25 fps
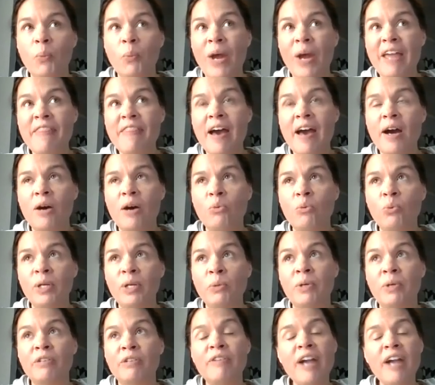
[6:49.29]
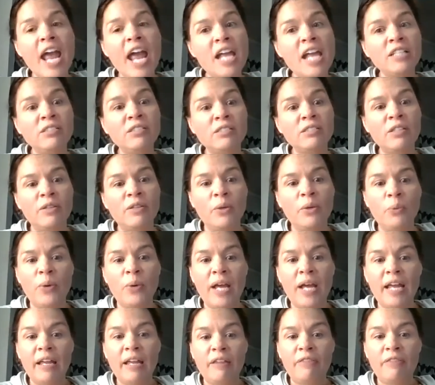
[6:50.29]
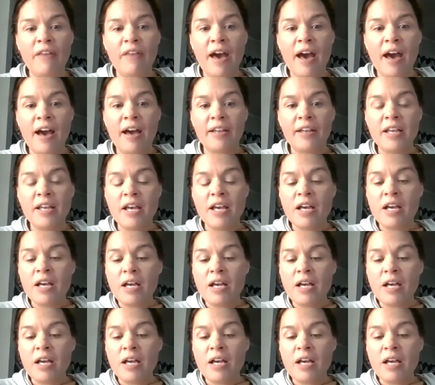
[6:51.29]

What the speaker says: way that we were raised, the way that